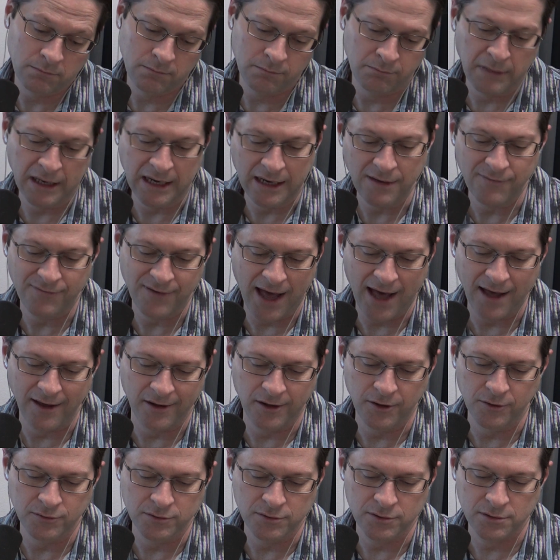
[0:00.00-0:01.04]
many
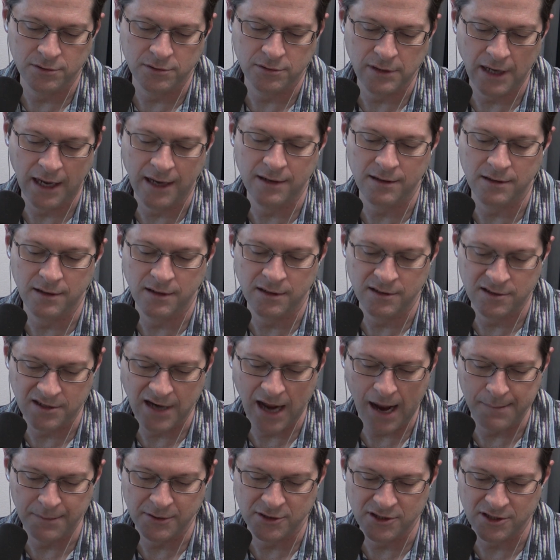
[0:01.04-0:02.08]
values and
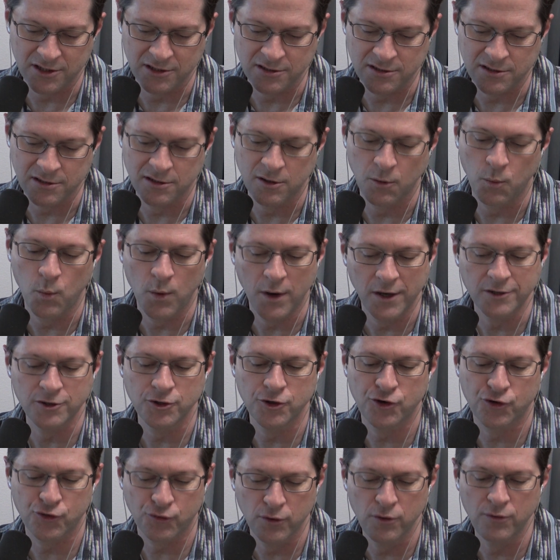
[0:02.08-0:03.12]
establishes the one
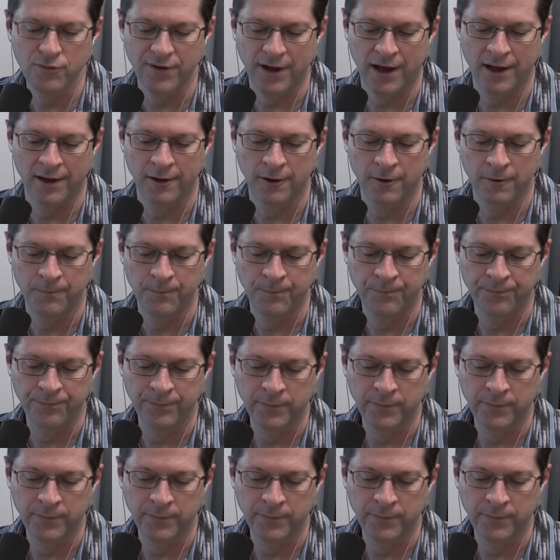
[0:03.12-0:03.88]
true value,